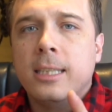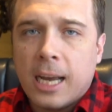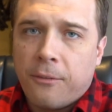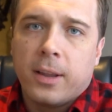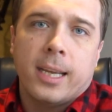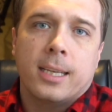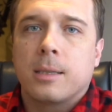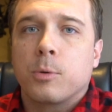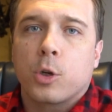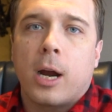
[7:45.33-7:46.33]
Definitely hit
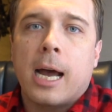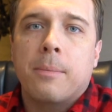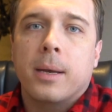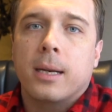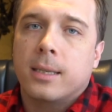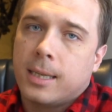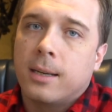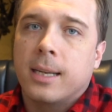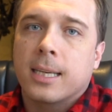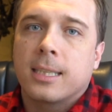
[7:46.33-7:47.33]
subscribe. And
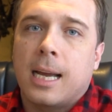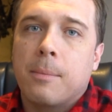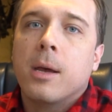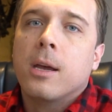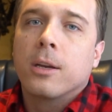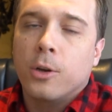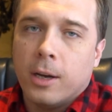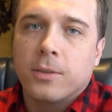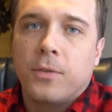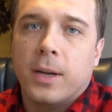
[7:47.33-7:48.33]
until next time, go
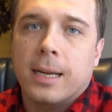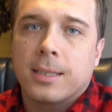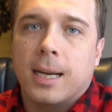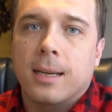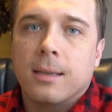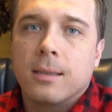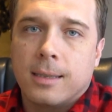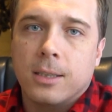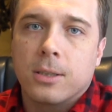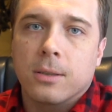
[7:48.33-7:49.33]
have some fun outside.
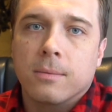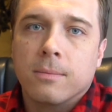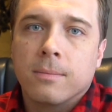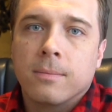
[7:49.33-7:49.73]
See you soon.